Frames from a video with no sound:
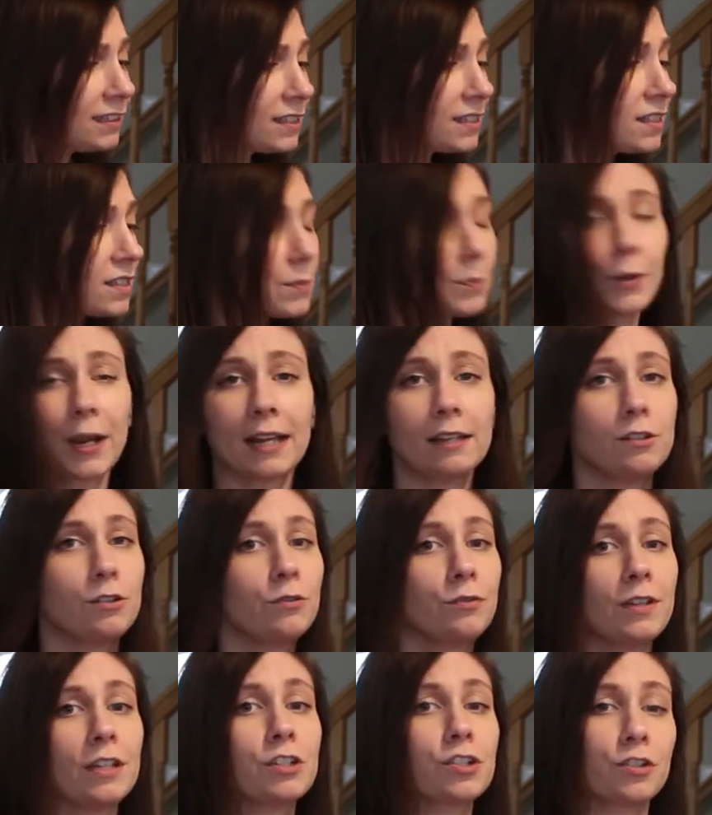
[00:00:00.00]
This is a brand new
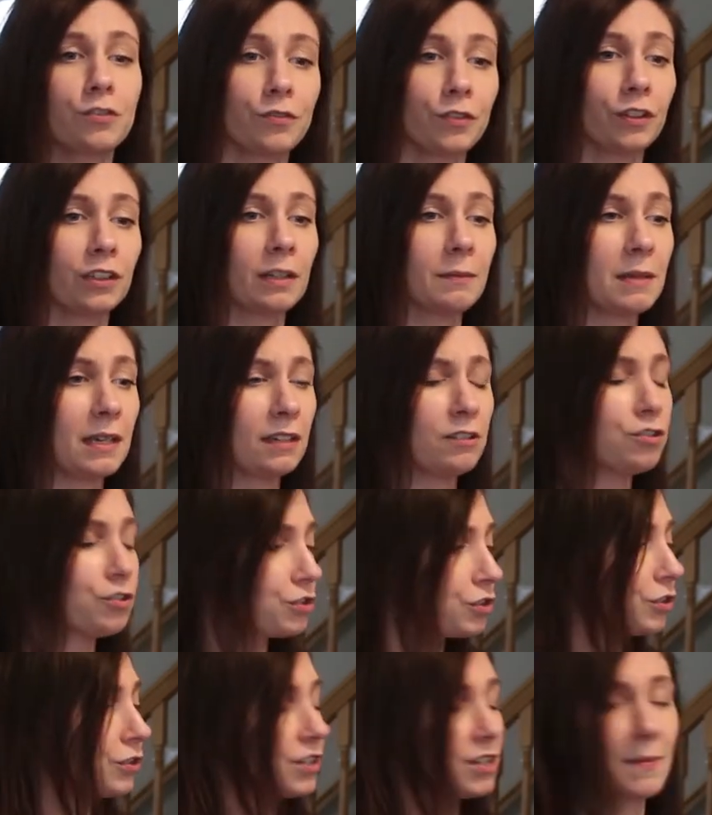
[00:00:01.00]
feature for Libby. I
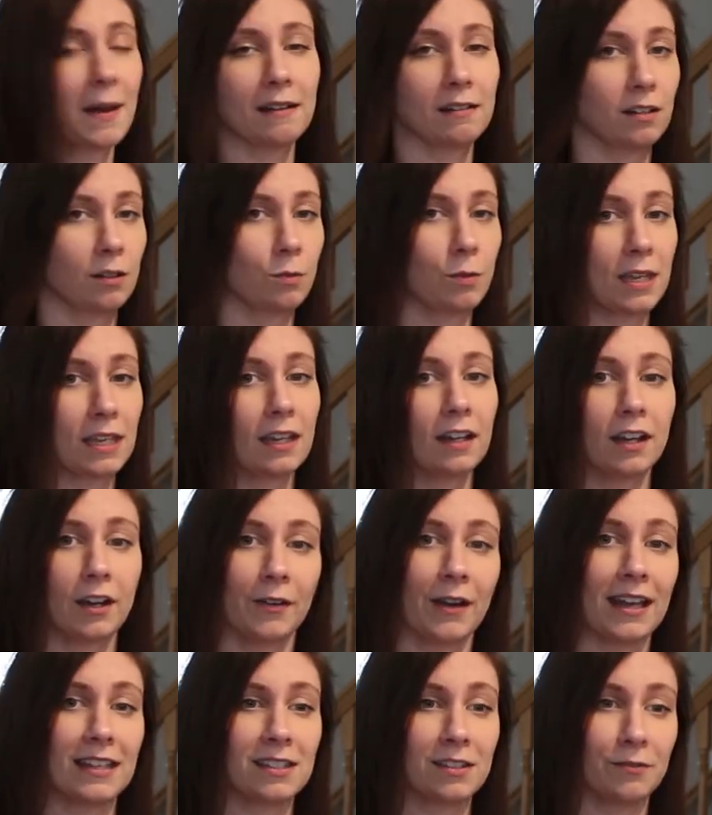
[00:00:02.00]
just learned about it a week ago
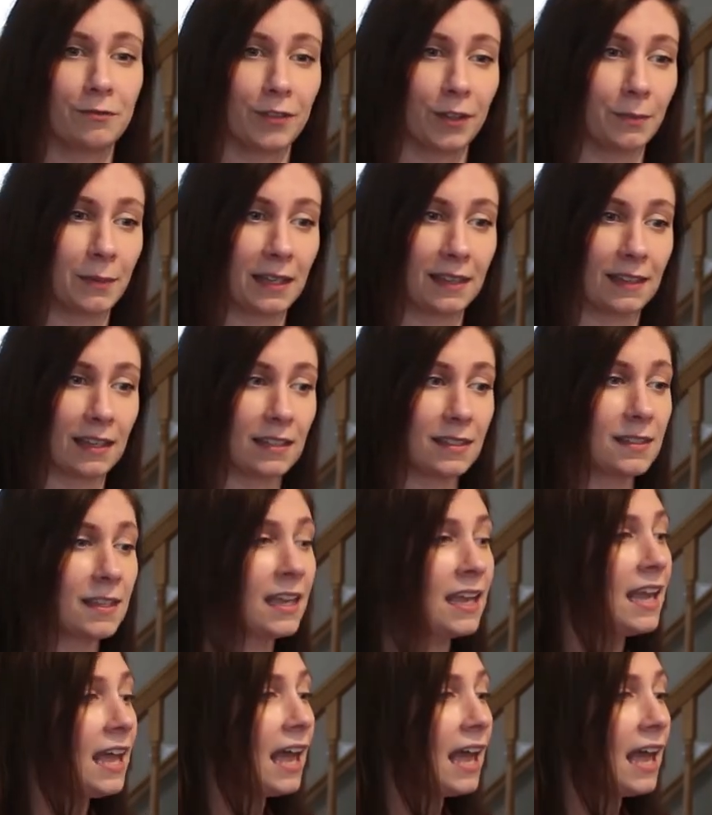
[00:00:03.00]
as of filming this.